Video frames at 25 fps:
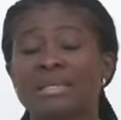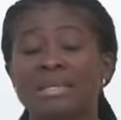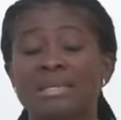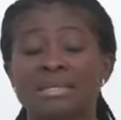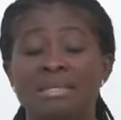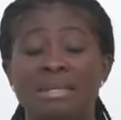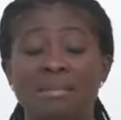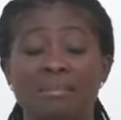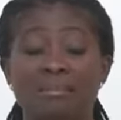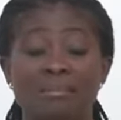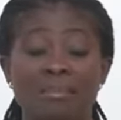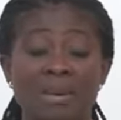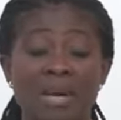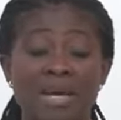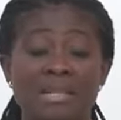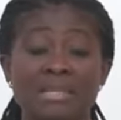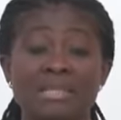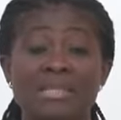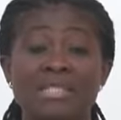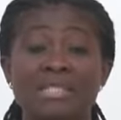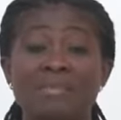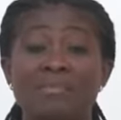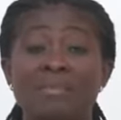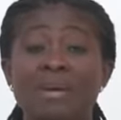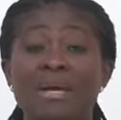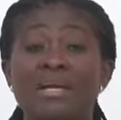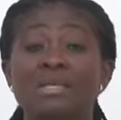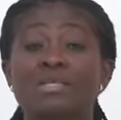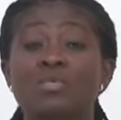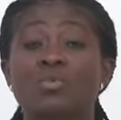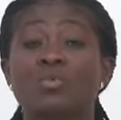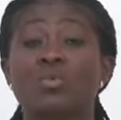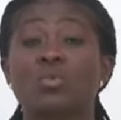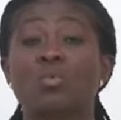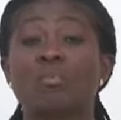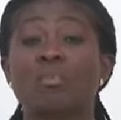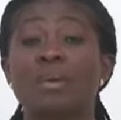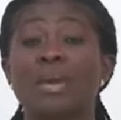that the
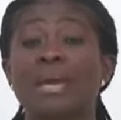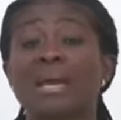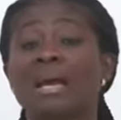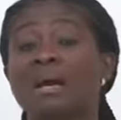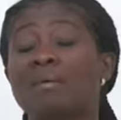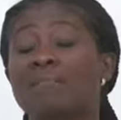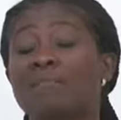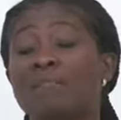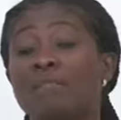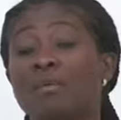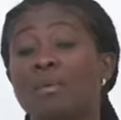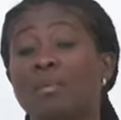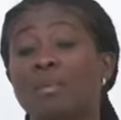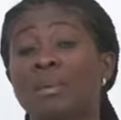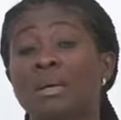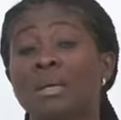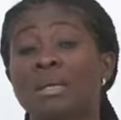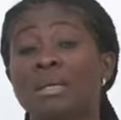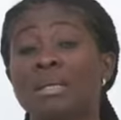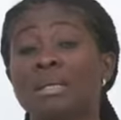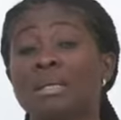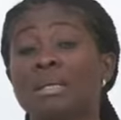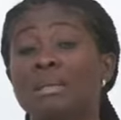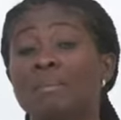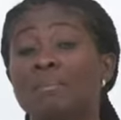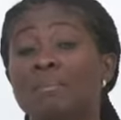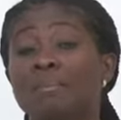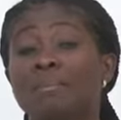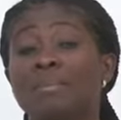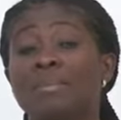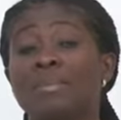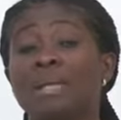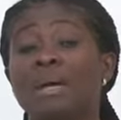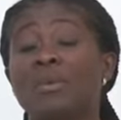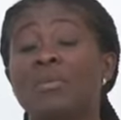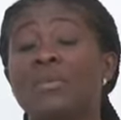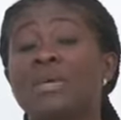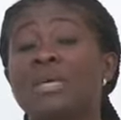participants will pick up from
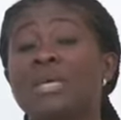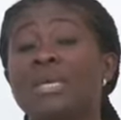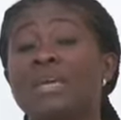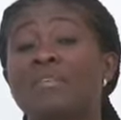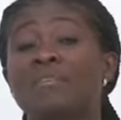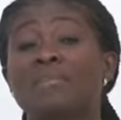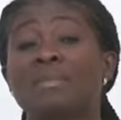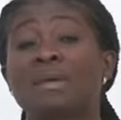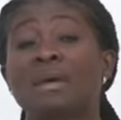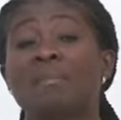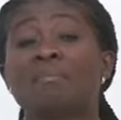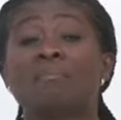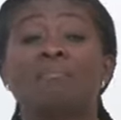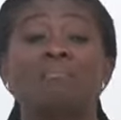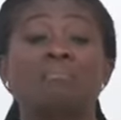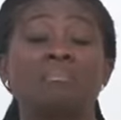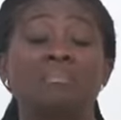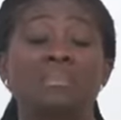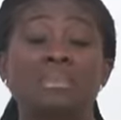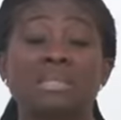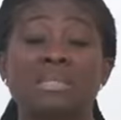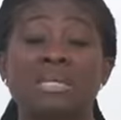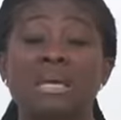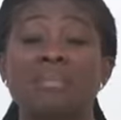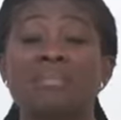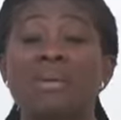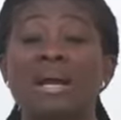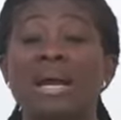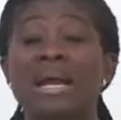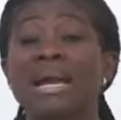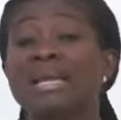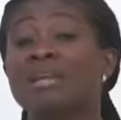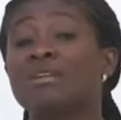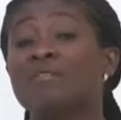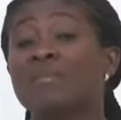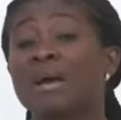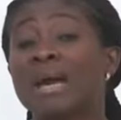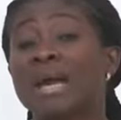that will give them some
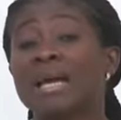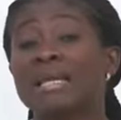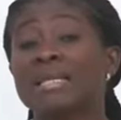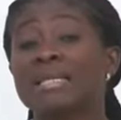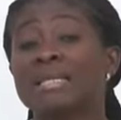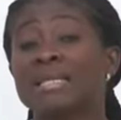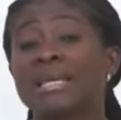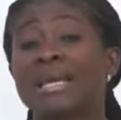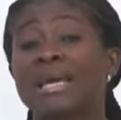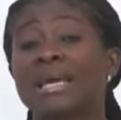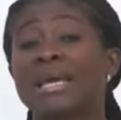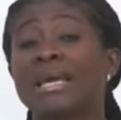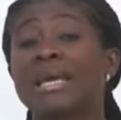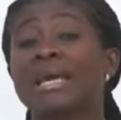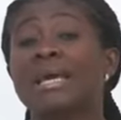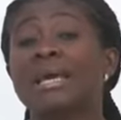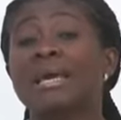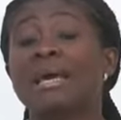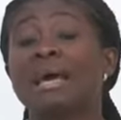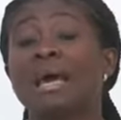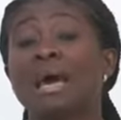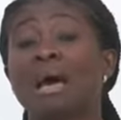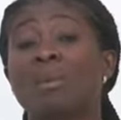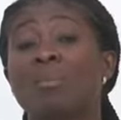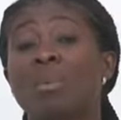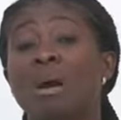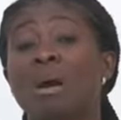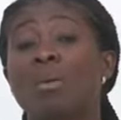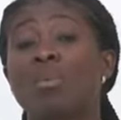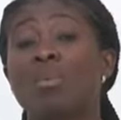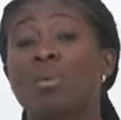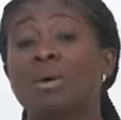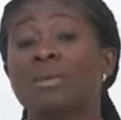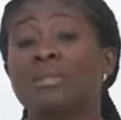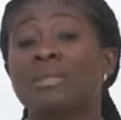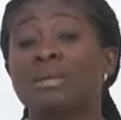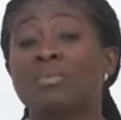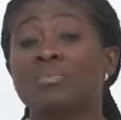kind of idea
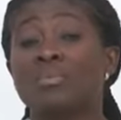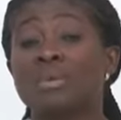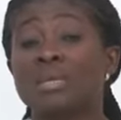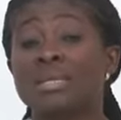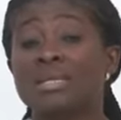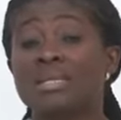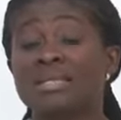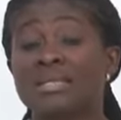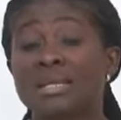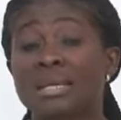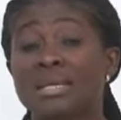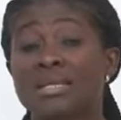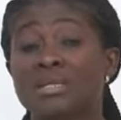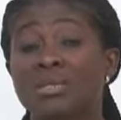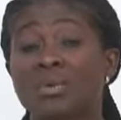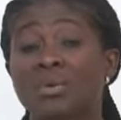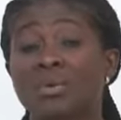about what the research